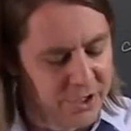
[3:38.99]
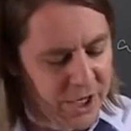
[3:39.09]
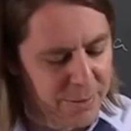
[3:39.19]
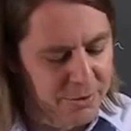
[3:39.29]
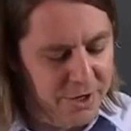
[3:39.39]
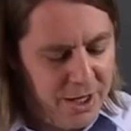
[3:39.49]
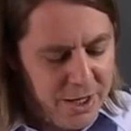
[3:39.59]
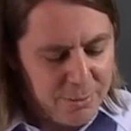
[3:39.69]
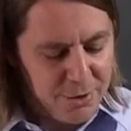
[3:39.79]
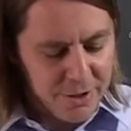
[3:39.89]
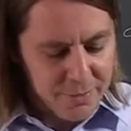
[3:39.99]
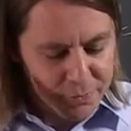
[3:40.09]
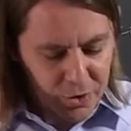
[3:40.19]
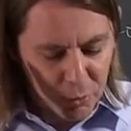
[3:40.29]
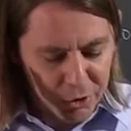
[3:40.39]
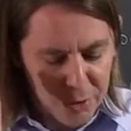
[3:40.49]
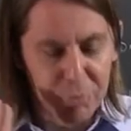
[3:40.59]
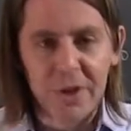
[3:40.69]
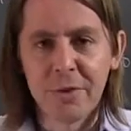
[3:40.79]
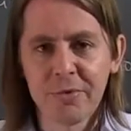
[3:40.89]
going to happen. But we're going to
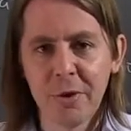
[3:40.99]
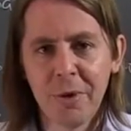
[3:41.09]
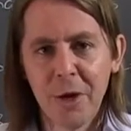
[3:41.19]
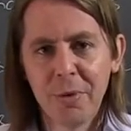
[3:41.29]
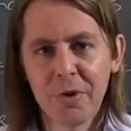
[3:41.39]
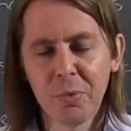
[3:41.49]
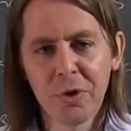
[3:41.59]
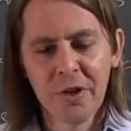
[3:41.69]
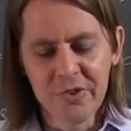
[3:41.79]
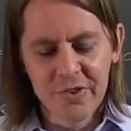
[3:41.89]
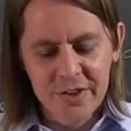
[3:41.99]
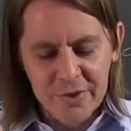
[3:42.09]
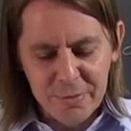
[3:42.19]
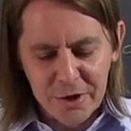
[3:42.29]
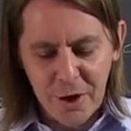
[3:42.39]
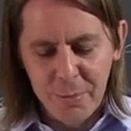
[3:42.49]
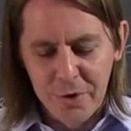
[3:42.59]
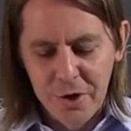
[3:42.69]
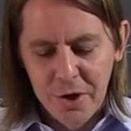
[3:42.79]
break them somehow because we're going to set something up